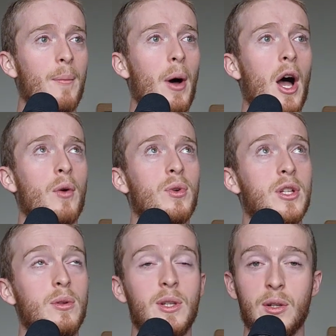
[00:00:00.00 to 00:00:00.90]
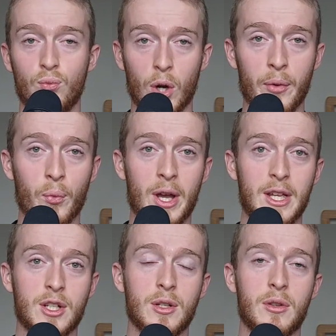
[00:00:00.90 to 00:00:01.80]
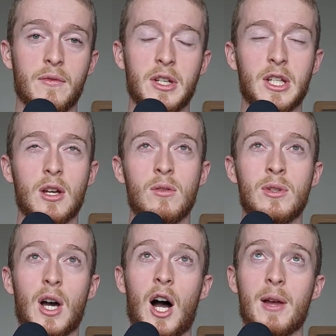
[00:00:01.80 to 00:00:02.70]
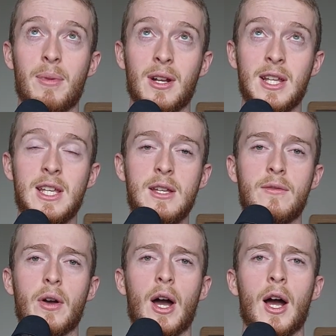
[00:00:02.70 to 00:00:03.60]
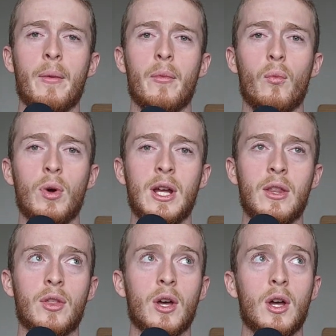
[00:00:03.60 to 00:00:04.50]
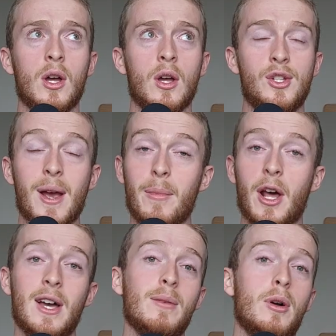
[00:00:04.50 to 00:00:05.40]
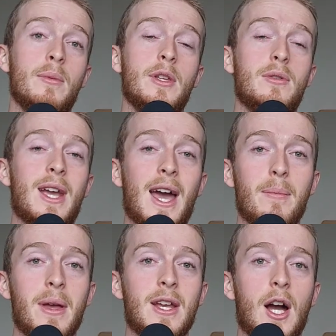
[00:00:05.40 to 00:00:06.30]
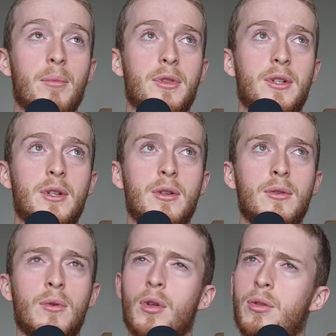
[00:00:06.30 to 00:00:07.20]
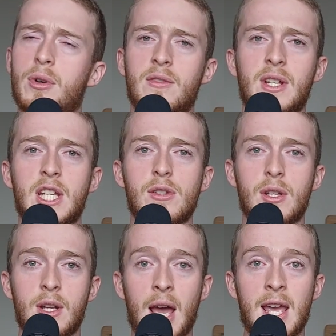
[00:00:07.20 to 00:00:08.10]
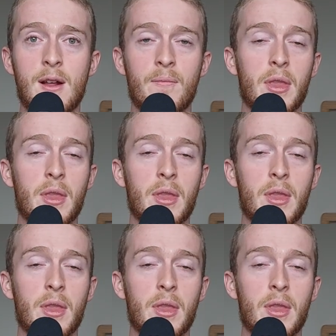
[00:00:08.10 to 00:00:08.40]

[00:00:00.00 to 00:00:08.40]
I was using Runway to do the videos. I believe with Gemini at the moment, you can make up to 2 or 3 videos a day,